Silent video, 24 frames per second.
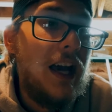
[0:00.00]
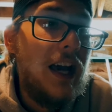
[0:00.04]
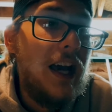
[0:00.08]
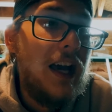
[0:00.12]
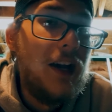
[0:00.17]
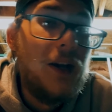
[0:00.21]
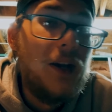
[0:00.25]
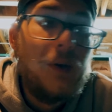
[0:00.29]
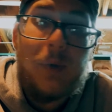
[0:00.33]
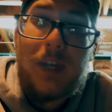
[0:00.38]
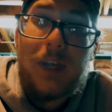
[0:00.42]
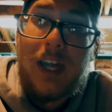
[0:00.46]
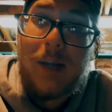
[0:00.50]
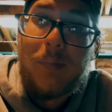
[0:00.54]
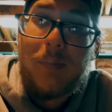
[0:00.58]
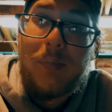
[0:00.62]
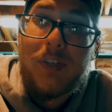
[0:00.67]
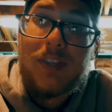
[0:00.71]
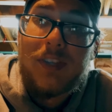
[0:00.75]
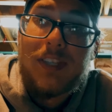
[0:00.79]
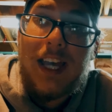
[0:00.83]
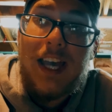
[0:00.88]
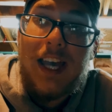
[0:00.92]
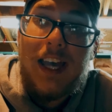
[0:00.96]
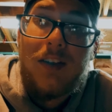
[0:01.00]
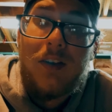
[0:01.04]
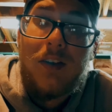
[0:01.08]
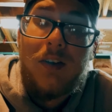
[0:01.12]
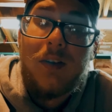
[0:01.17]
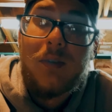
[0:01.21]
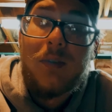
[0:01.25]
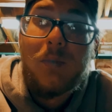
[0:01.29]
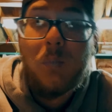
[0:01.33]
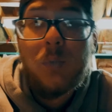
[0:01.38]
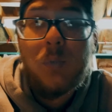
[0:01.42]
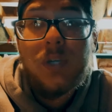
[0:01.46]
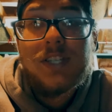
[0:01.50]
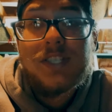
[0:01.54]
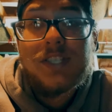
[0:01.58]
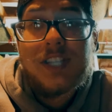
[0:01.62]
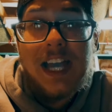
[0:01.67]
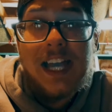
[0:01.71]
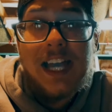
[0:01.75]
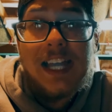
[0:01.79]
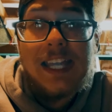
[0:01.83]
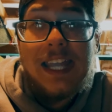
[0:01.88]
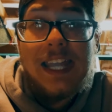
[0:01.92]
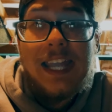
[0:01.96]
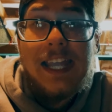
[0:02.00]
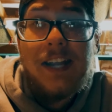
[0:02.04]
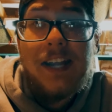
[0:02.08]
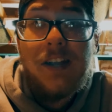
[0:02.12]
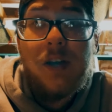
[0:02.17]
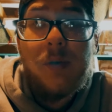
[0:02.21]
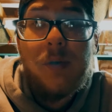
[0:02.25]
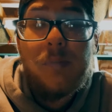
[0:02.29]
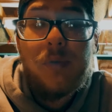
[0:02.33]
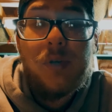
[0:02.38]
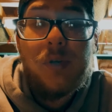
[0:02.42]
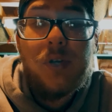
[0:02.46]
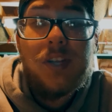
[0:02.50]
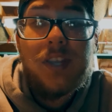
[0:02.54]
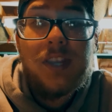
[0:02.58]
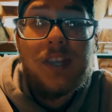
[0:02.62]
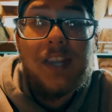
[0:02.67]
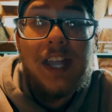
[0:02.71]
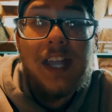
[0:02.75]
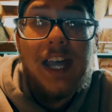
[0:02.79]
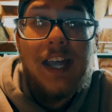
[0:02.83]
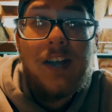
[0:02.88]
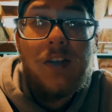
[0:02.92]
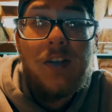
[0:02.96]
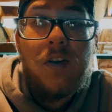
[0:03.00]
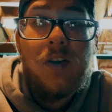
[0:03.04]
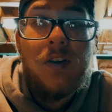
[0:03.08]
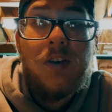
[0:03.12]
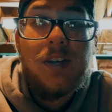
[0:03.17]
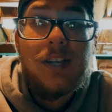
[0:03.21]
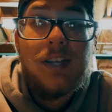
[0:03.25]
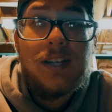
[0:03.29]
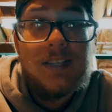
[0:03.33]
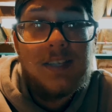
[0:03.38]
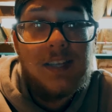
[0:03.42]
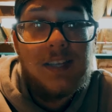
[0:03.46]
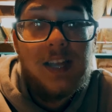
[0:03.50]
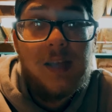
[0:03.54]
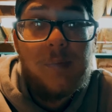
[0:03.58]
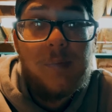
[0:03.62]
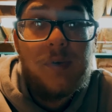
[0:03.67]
We got to put that on, which I cannot put that on until